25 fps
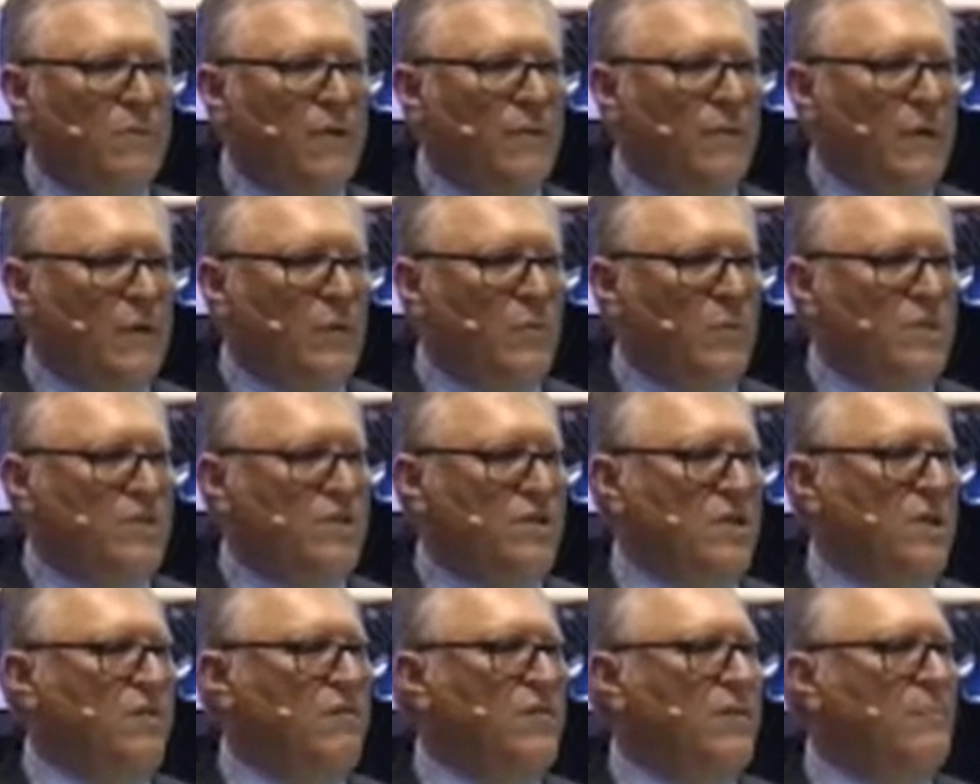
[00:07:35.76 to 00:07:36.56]
that
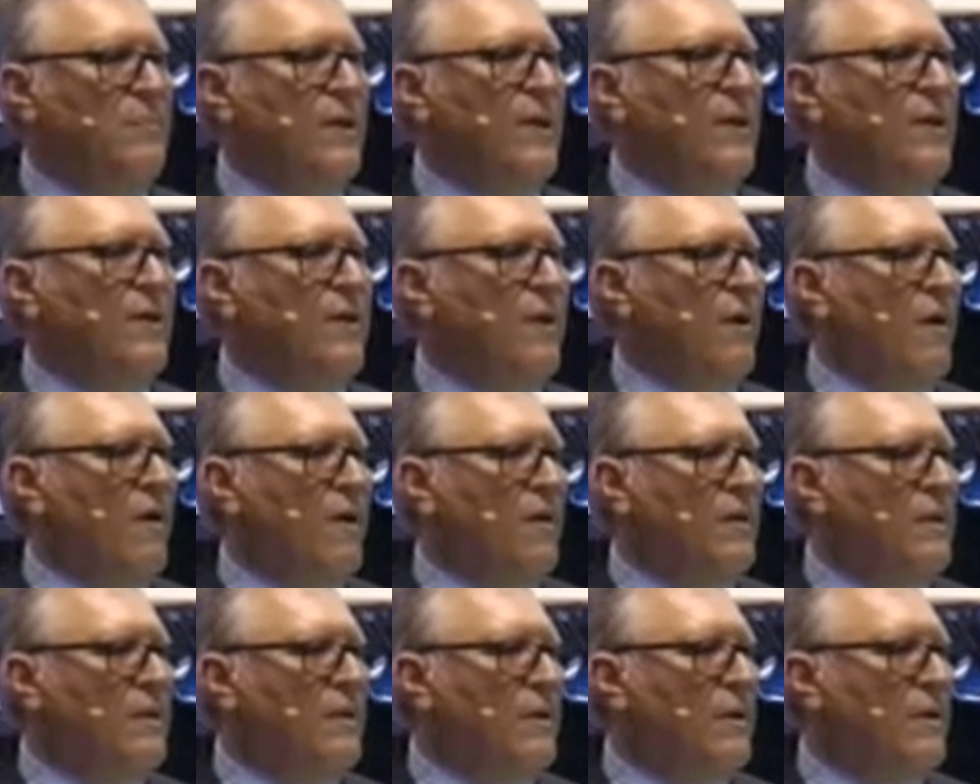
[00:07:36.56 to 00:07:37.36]
was given by
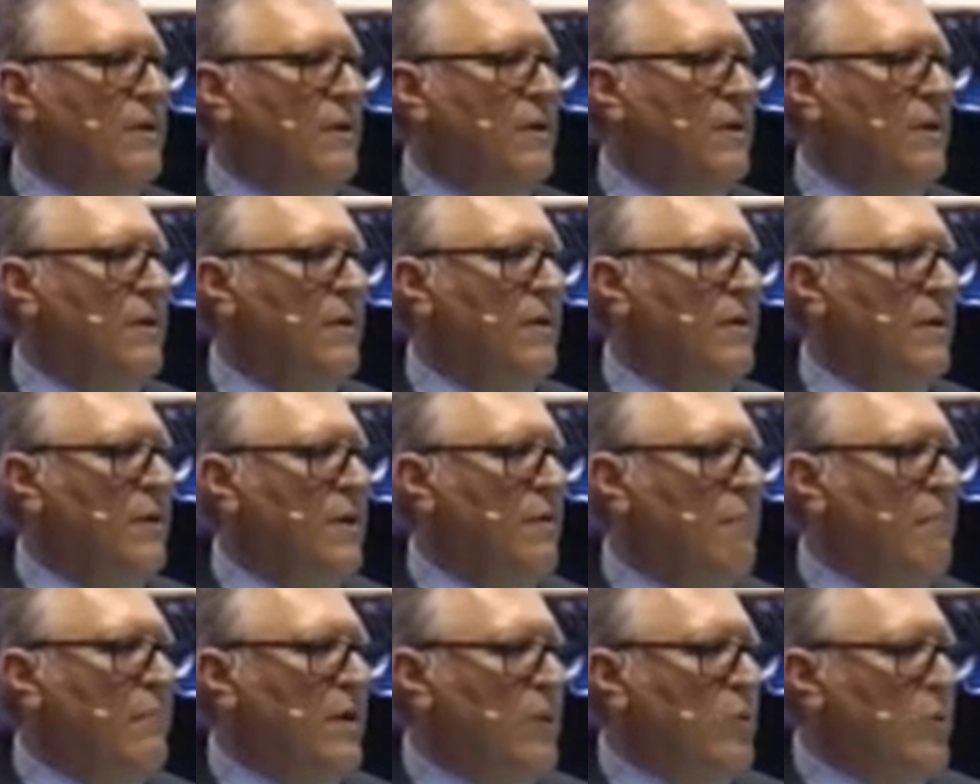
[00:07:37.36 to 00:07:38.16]
God,
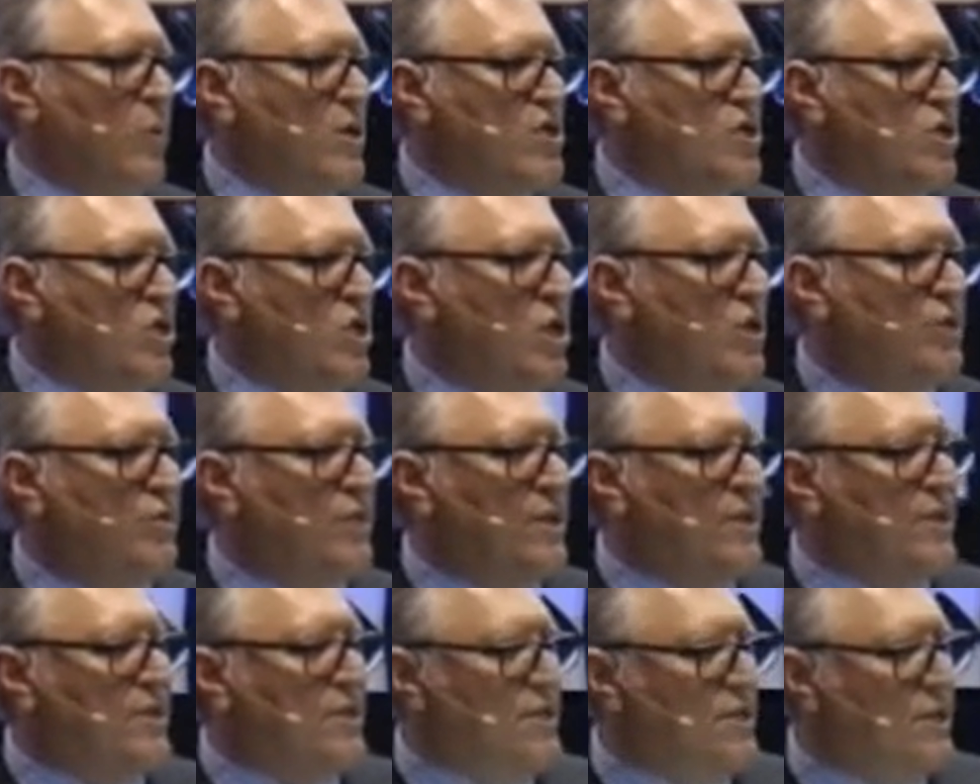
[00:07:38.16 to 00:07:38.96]
but was not
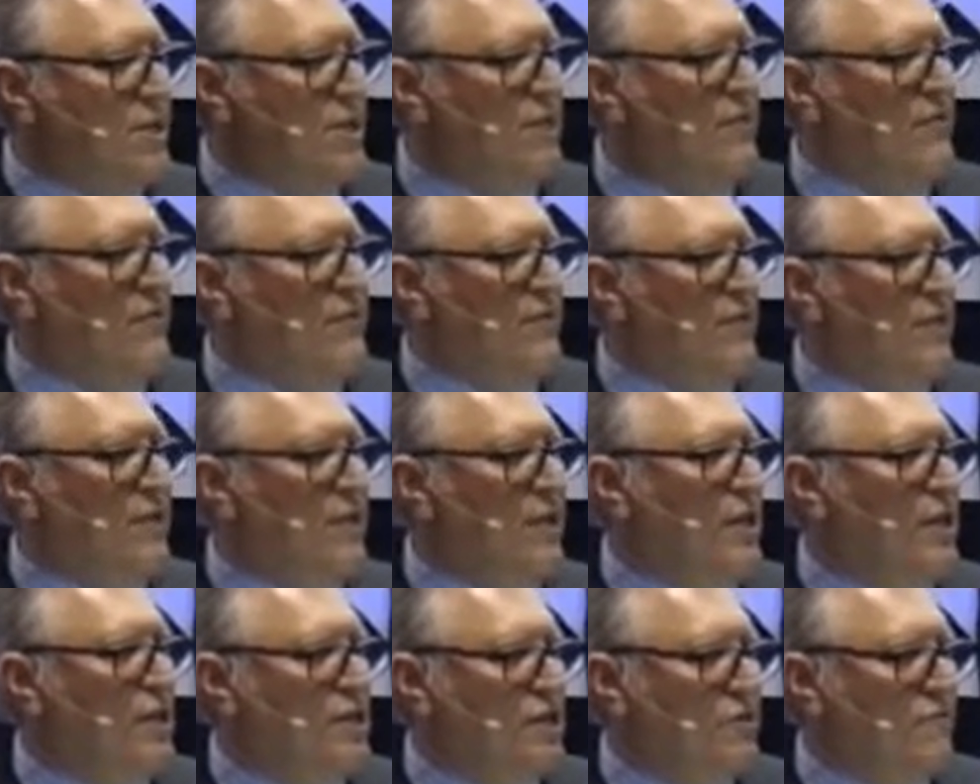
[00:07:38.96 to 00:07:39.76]
received
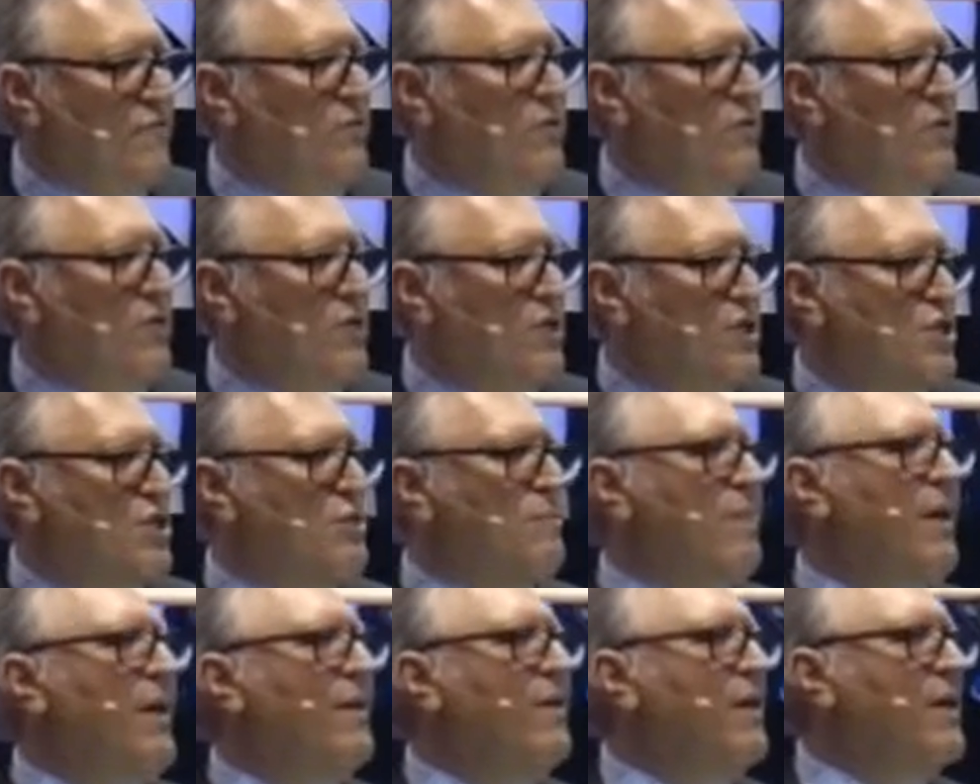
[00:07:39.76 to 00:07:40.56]
in its fullness
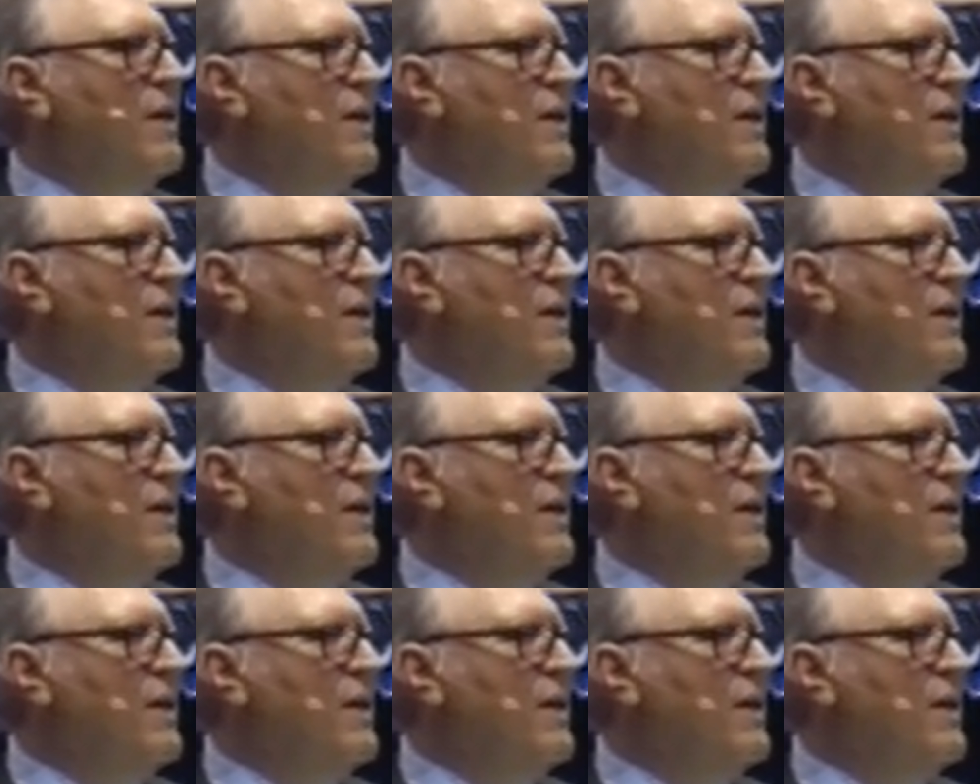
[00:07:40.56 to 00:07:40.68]
by the